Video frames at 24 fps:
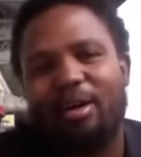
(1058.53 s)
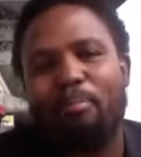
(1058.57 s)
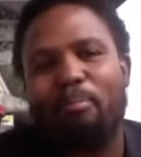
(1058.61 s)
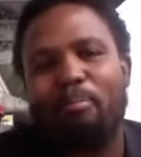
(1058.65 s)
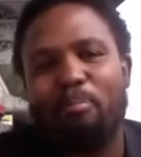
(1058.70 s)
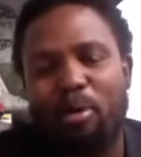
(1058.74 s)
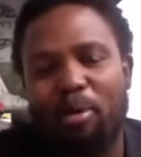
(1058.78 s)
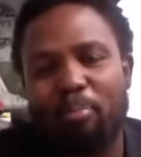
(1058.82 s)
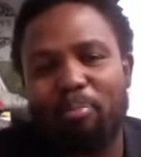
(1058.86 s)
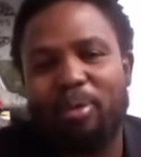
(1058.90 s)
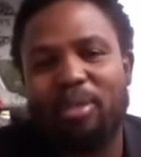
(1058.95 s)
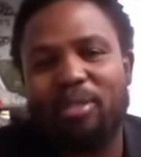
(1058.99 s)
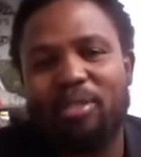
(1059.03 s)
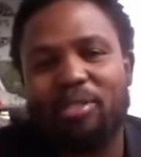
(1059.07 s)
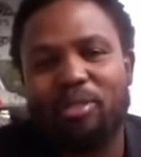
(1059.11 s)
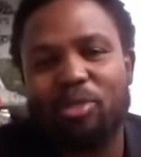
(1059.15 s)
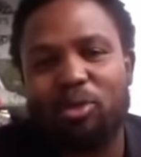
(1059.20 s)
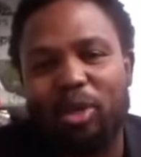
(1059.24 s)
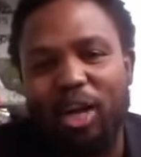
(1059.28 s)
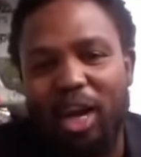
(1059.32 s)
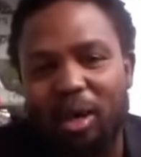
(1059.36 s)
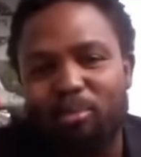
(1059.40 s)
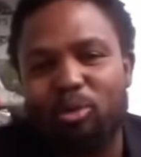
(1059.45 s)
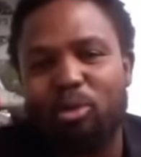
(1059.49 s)
Poppies, you
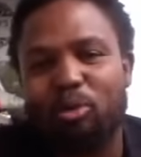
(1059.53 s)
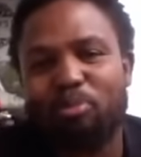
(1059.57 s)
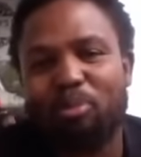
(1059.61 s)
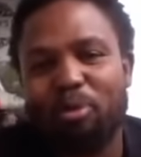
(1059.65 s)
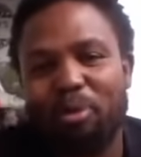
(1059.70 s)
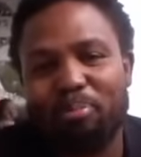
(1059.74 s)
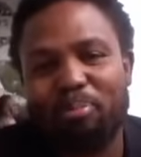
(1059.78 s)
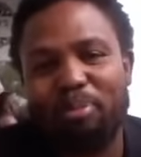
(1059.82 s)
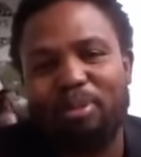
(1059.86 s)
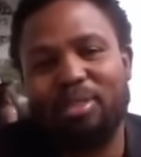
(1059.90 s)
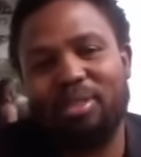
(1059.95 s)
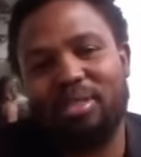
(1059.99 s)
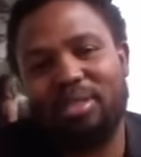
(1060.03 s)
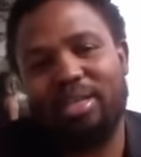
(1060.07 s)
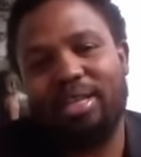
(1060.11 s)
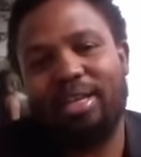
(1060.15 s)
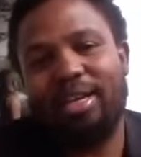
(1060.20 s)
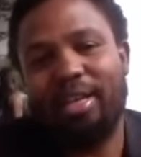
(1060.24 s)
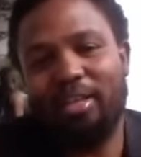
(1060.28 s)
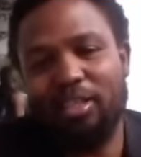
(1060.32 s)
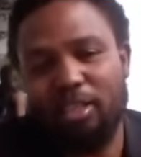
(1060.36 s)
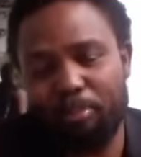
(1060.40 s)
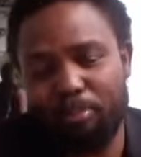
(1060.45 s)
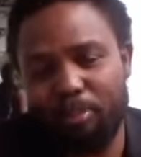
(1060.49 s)
come to Poppies.
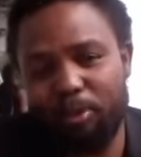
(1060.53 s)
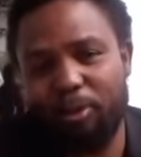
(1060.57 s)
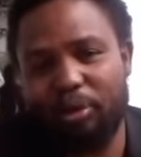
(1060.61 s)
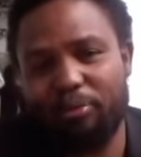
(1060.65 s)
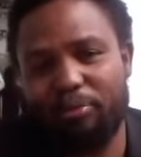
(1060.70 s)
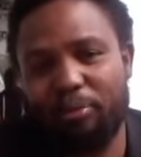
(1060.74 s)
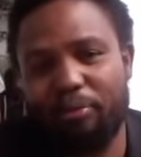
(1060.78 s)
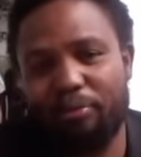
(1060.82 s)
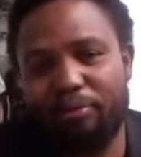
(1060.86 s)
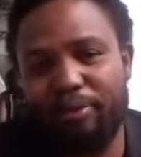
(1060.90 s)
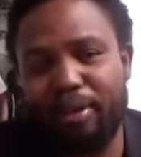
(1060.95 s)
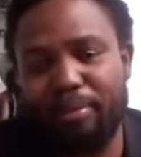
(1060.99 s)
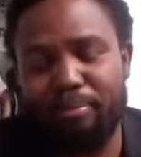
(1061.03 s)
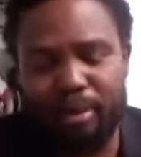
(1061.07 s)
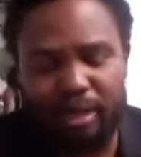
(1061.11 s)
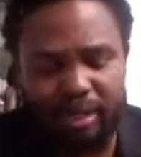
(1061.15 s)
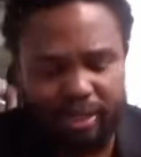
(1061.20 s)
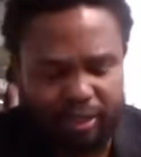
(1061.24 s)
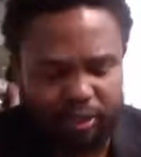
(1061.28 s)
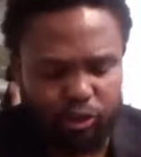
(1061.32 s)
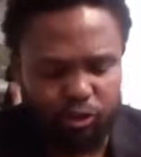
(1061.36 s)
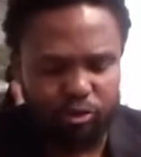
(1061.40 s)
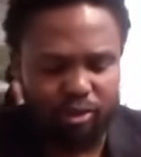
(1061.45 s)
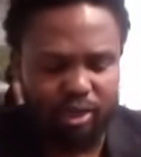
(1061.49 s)
It's a beautiful family
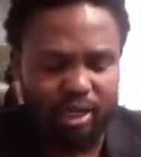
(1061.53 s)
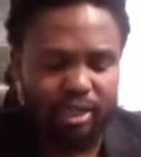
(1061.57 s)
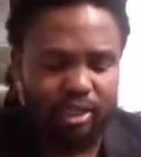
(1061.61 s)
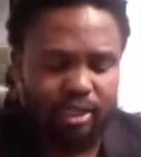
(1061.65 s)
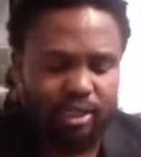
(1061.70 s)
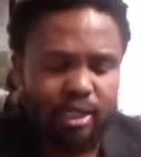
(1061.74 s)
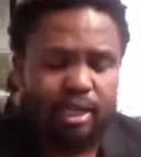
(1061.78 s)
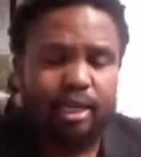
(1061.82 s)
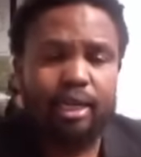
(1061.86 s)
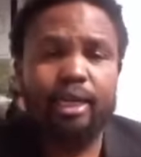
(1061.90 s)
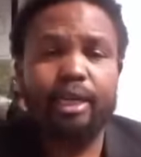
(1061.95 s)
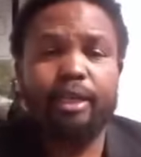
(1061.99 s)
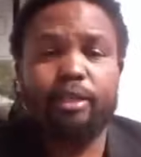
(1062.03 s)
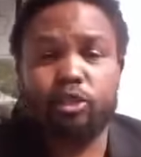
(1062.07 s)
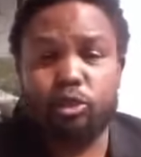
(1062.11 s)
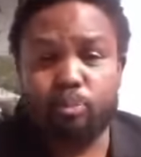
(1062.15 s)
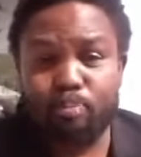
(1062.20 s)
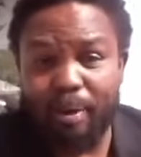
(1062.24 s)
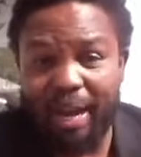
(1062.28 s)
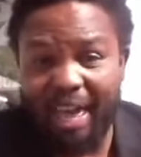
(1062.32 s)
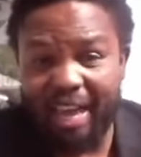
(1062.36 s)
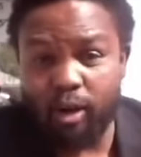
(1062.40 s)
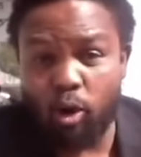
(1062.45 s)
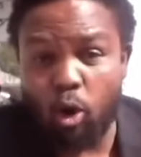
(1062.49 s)
restaurant. It's
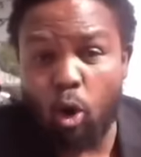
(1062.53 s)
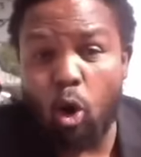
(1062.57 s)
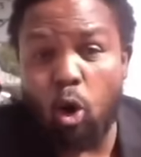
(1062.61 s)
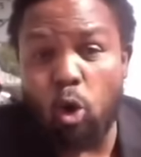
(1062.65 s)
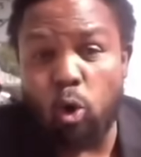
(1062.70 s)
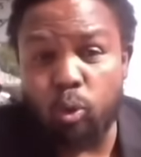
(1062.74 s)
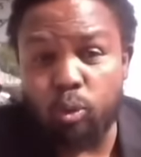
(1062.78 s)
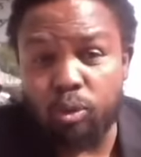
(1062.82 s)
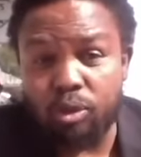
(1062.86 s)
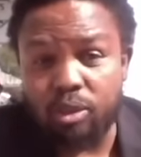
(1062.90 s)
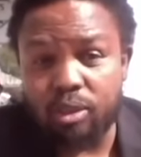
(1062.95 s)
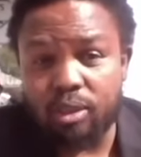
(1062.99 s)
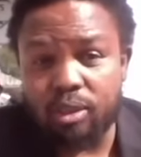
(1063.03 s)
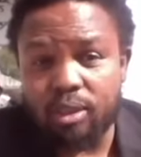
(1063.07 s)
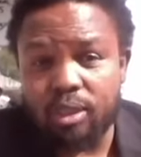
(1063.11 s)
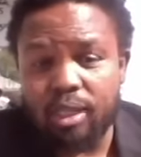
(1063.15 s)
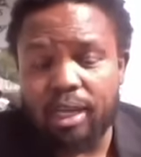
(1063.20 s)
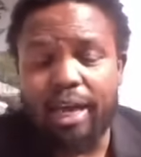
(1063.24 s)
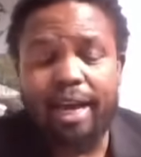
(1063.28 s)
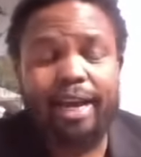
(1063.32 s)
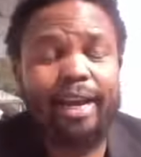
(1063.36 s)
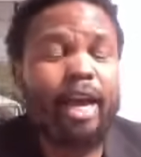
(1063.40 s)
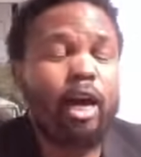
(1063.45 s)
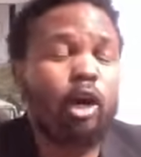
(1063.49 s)
black owned.
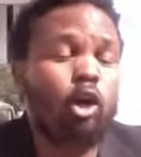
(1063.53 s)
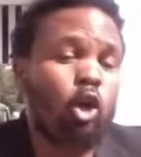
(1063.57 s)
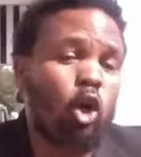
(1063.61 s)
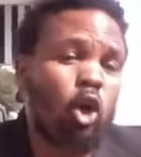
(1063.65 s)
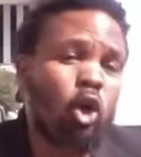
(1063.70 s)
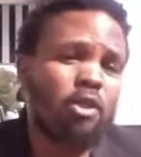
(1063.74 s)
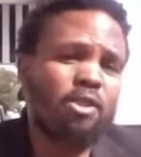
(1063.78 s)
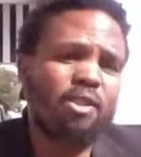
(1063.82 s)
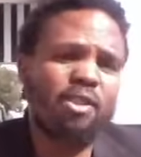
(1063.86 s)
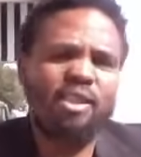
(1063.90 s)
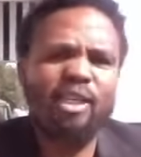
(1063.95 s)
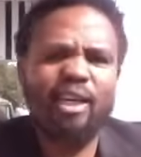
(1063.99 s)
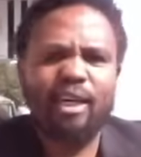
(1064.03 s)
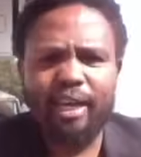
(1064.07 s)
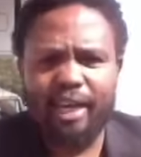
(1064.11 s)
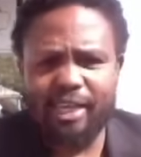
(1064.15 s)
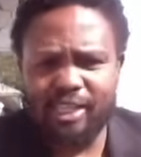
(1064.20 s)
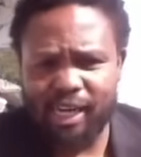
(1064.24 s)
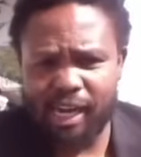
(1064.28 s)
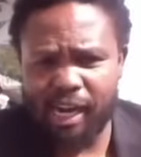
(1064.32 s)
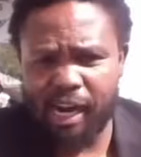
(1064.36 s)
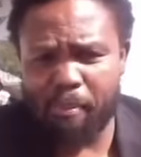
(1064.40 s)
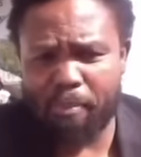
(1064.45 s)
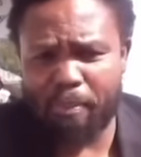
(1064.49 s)
And across, it's
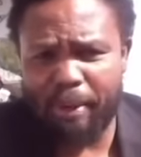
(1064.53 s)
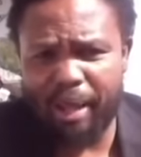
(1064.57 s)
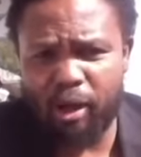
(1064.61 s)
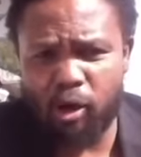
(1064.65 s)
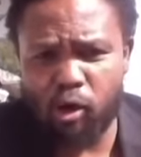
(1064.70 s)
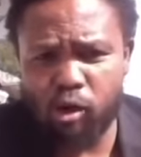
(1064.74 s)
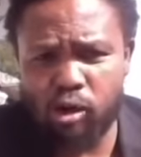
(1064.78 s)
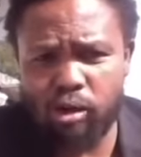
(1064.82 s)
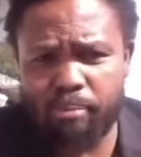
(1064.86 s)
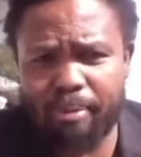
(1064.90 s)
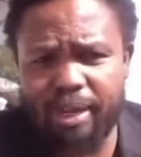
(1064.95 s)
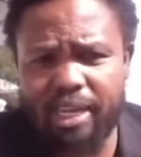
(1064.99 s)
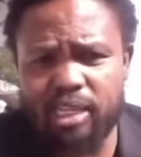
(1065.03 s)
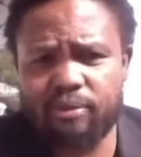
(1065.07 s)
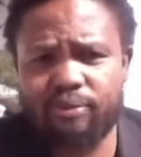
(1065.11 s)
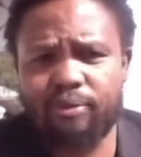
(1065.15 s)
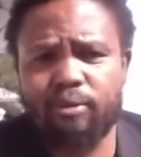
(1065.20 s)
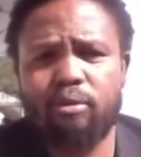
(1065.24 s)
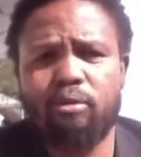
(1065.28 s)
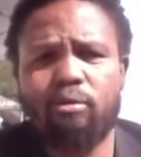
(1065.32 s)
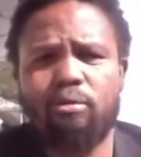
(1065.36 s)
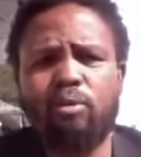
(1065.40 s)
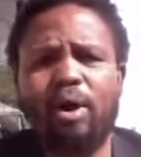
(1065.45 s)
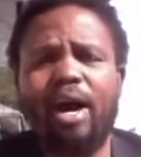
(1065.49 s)
another black owned place
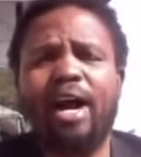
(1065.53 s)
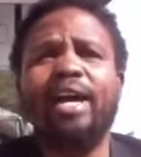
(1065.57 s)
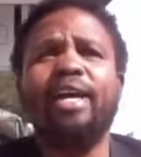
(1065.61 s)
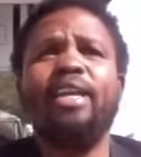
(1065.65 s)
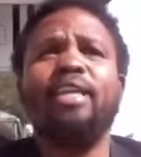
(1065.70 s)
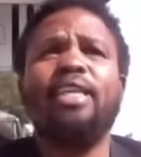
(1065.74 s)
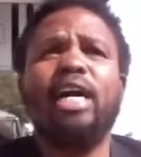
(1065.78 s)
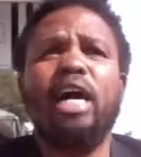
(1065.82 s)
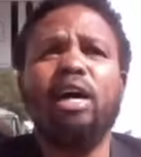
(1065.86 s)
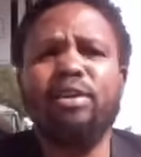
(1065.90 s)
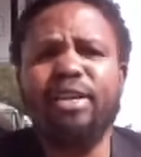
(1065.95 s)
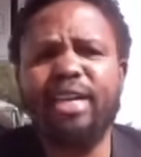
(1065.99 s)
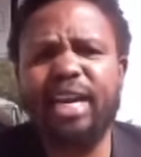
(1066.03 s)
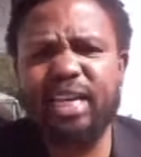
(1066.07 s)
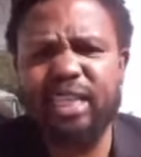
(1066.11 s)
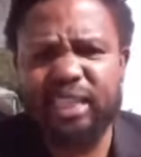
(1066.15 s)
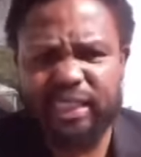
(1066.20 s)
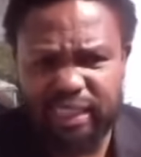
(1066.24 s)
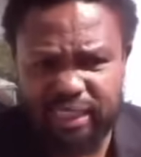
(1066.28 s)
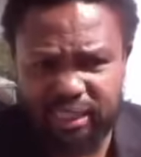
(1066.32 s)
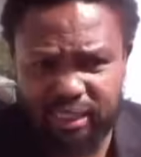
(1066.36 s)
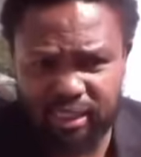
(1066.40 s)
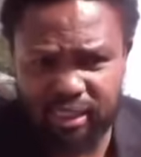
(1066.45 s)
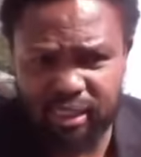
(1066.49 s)
for wine. Down here,
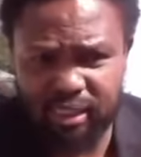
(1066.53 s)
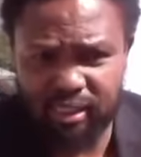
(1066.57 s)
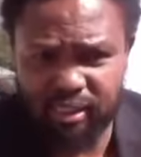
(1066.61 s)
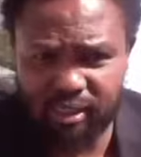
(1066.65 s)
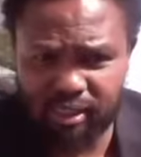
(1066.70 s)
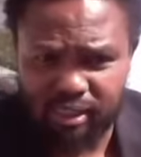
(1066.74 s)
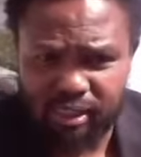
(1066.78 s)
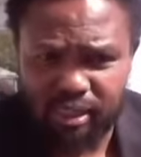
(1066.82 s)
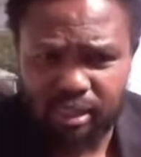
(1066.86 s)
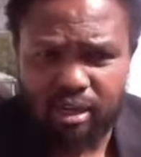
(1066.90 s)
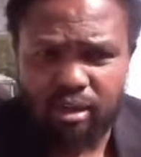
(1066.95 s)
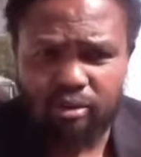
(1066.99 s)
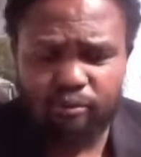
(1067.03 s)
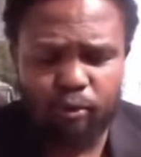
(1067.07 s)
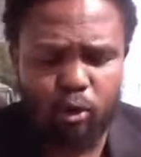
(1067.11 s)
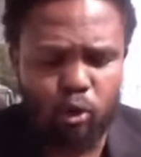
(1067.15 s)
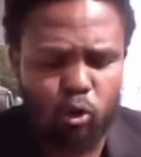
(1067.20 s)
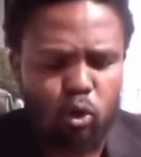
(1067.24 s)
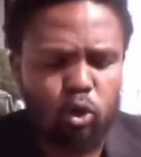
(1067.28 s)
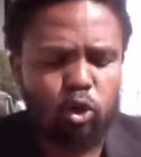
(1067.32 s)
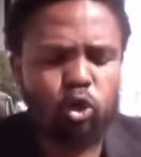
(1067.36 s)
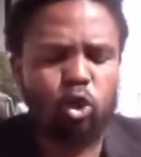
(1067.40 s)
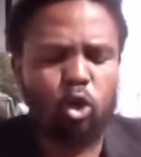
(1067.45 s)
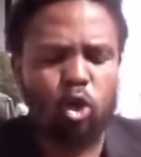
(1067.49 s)
there's 6 for
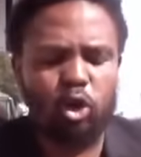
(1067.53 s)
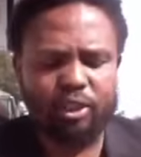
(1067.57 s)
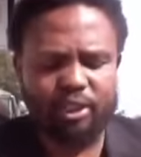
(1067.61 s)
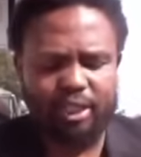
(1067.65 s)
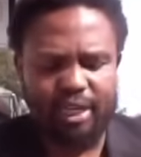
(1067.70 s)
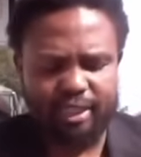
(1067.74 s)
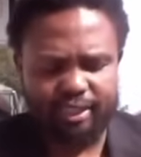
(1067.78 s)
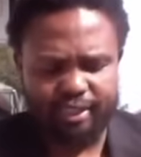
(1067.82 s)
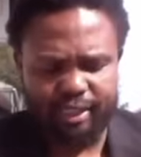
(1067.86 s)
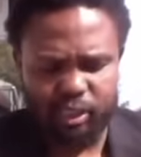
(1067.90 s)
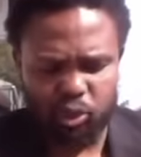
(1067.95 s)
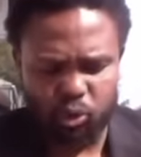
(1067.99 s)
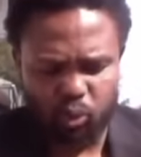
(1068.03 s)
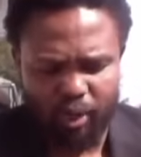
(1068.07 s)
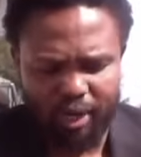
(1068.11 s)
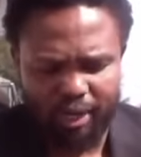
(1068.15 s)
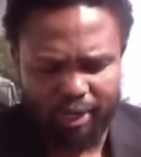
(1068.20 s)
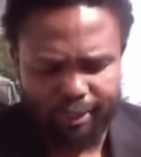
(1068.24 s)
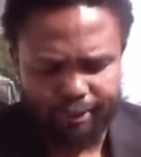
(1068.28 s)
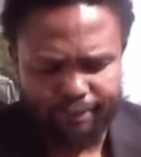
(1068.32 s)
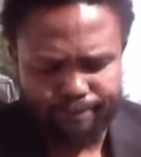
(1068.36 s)
good cocktails as well.